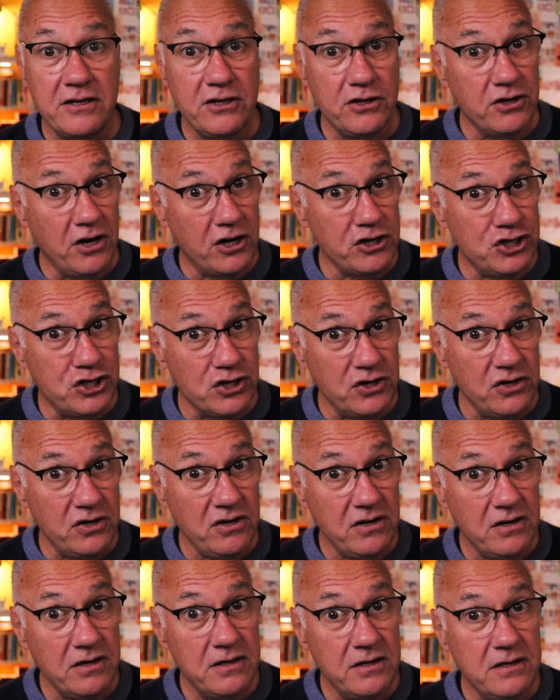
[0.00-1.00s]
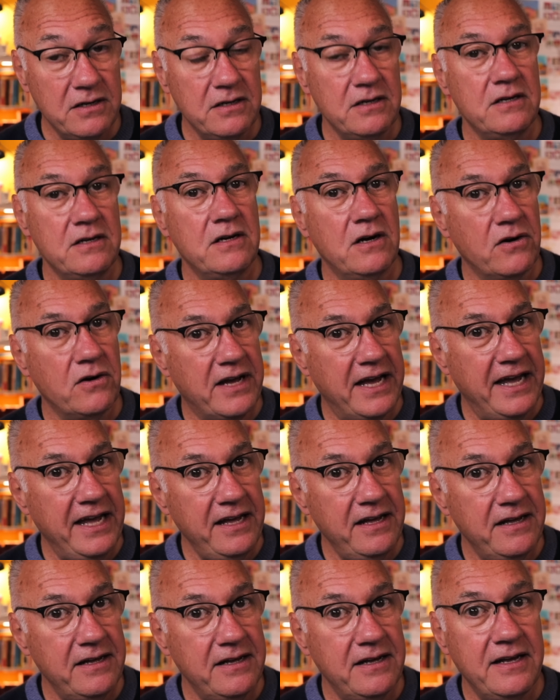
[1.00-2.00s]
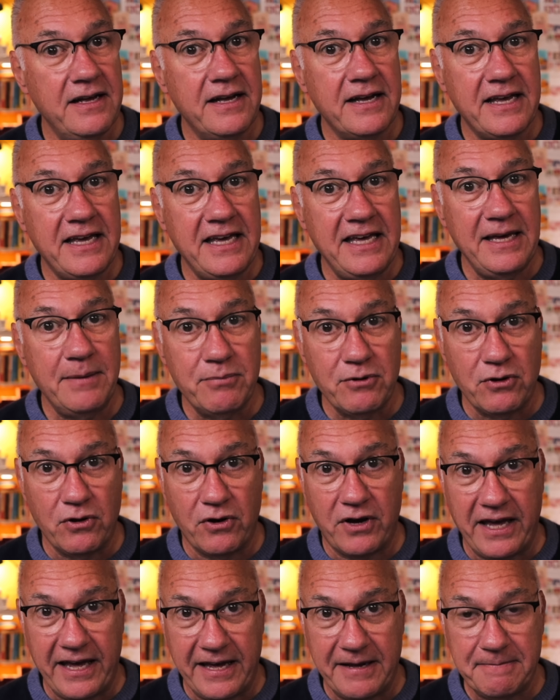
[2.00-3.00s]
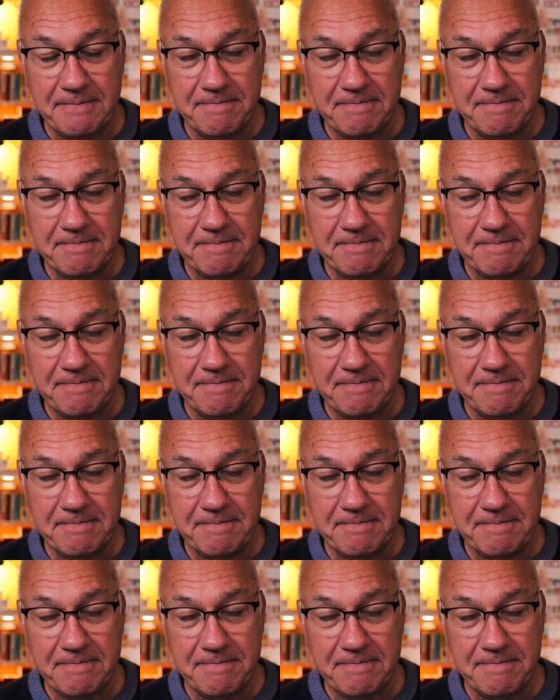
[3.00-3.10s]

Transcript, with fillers: You're not sure? Okay, keep looking.